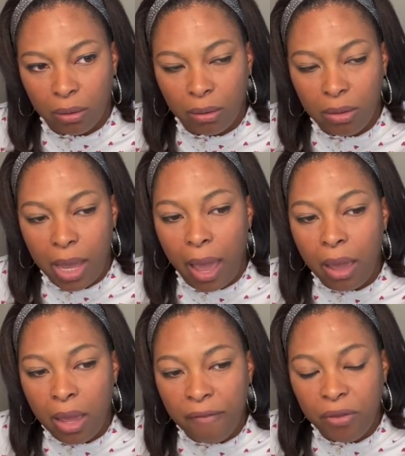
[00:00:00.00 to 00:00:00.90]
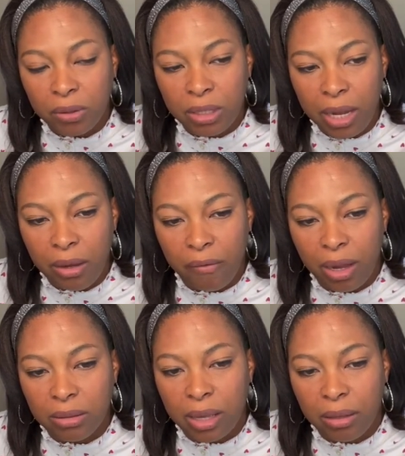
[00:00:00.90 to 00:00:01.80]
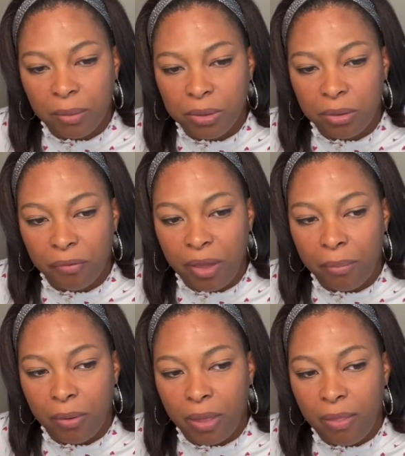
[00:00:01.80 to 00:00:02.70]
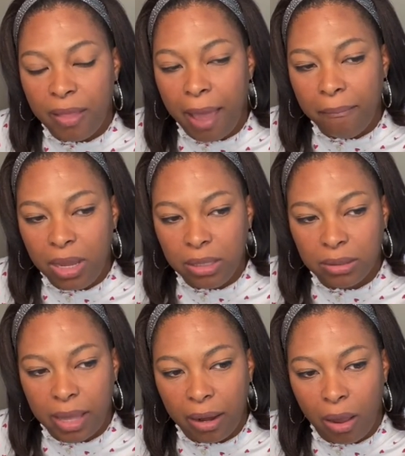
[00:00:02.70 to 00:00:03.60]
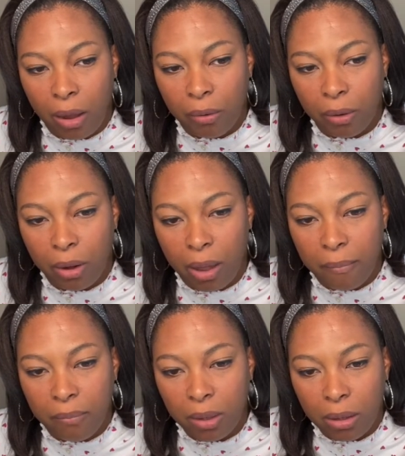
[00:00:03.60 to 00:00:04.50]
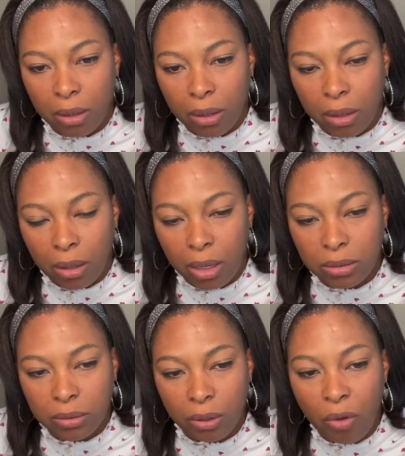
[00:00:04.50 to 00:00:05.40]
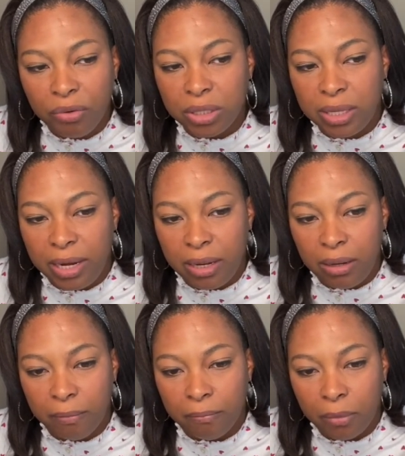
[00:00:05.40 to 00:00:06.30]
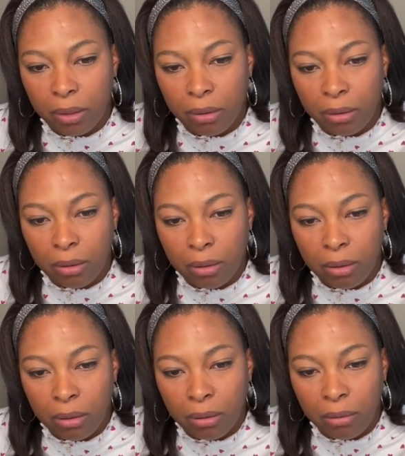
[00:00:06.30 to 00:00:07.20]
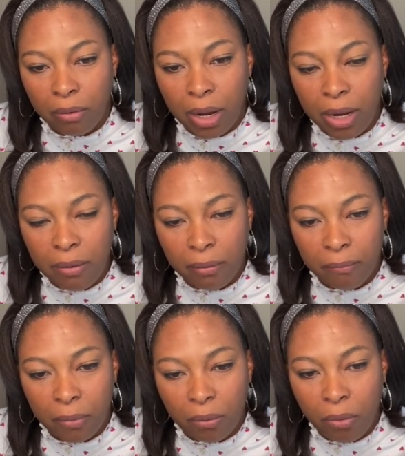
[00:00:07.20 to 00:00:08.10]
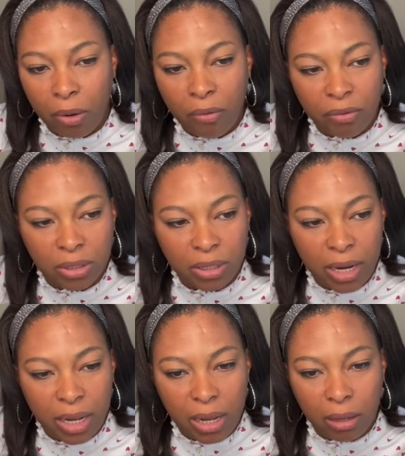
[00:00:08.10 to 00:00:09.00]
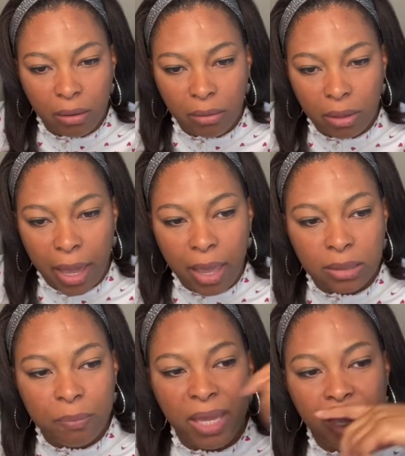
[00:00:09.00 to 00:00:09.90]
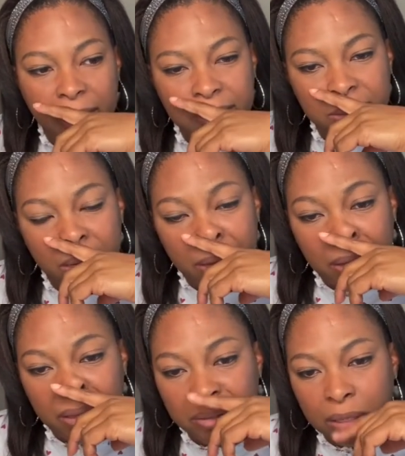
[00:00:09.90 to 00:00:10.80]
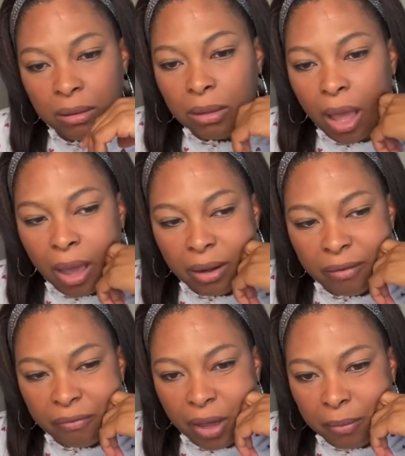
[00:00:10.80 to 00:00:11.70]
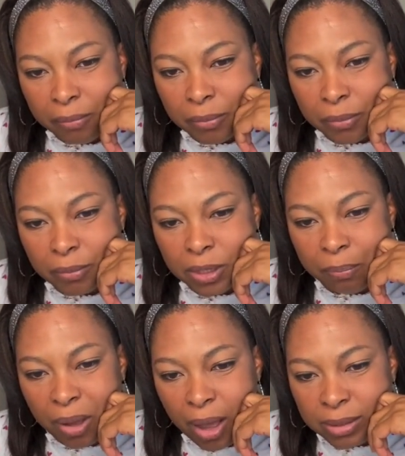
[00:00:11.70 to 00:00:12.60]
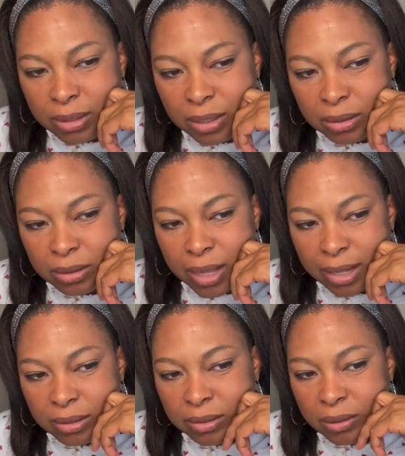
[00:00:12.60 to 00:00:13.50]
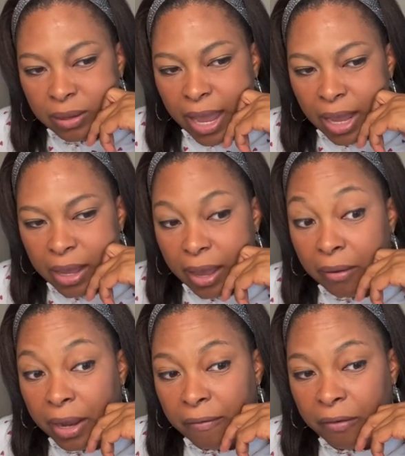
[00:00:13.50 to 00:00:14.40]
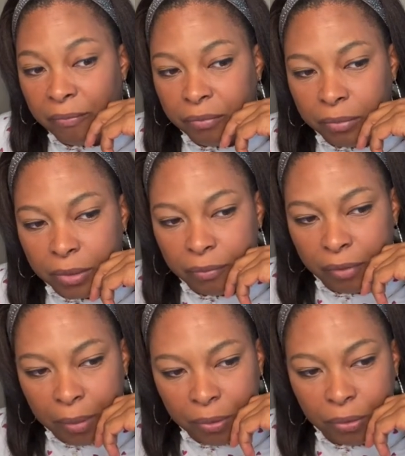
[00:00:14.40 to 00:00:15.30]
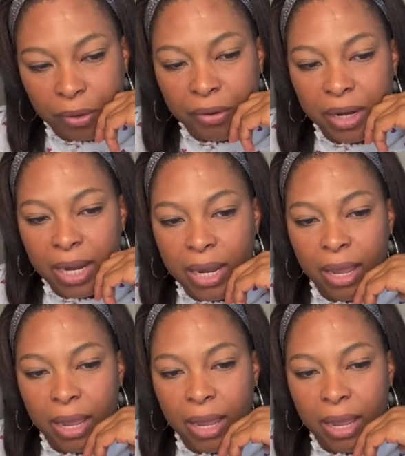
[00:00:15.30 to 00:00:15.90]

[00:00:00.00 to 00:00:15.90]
Yeah, if you're saying you're reconciled up to November, then that means that our it's overstated, right? We're overstating, yes, because there's a lot of deposits that's still hanging out here from February